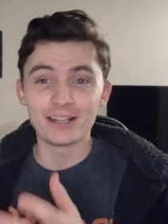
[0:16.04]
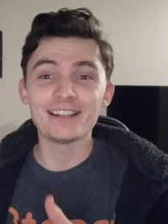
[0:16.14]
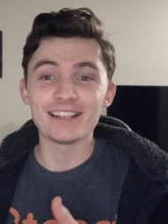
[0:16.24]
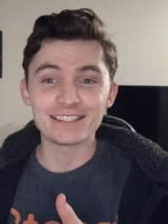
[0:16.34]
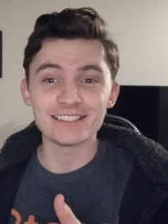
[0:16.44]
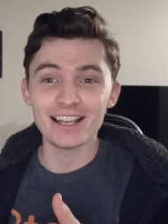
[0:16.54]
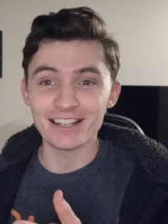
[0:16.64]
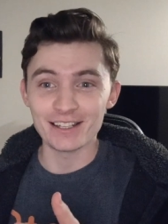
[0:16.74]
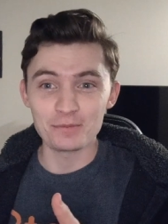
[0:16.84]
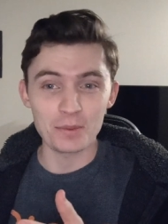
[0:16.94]
really
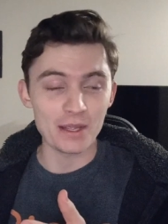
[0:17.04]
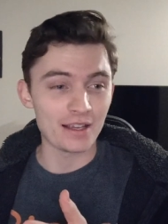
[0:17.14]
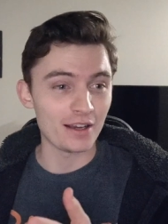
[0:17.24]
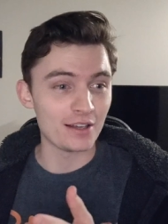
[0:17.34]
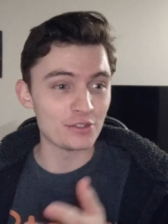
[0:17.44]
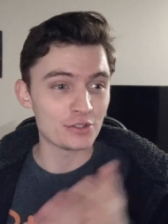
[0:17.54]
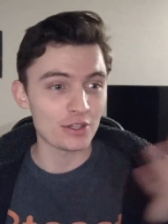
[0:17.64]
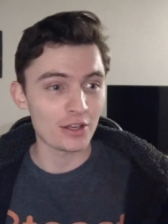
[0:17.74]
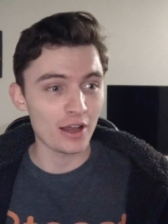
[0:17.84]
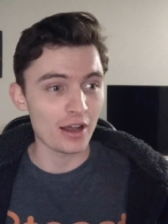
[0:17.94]
excited
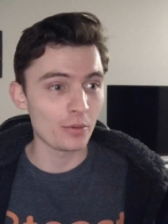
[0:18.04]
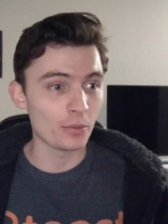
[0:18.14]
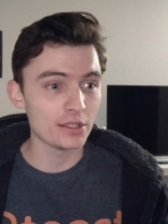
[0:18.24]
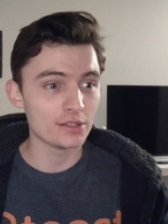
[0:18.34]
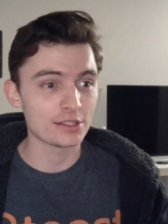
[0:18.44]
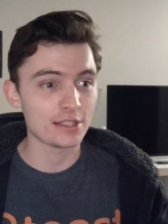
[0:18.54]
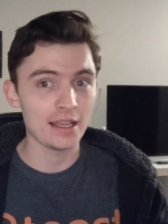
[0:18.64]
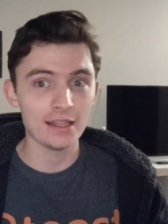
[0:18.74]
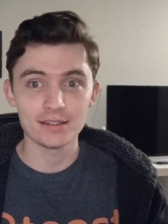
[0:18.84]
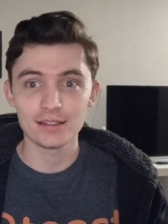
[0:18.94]
because uh, we just
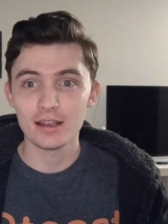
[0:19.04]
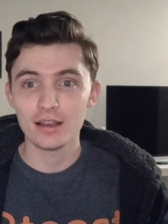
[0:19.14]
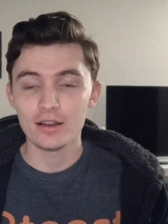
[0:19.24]
hit